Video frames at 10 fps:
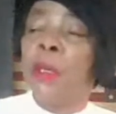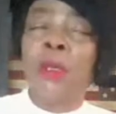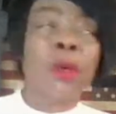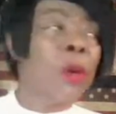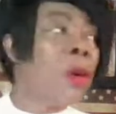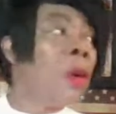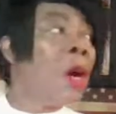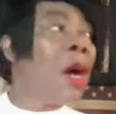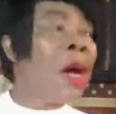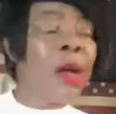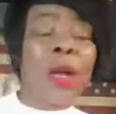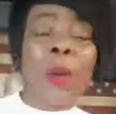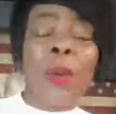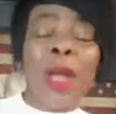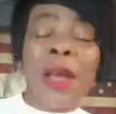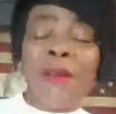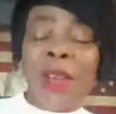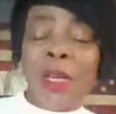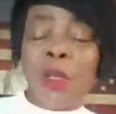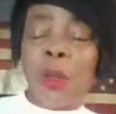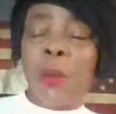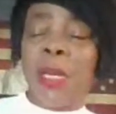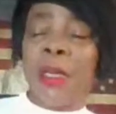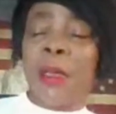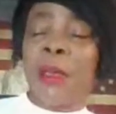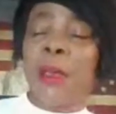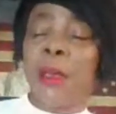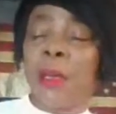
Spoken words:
So how can we have that done, please?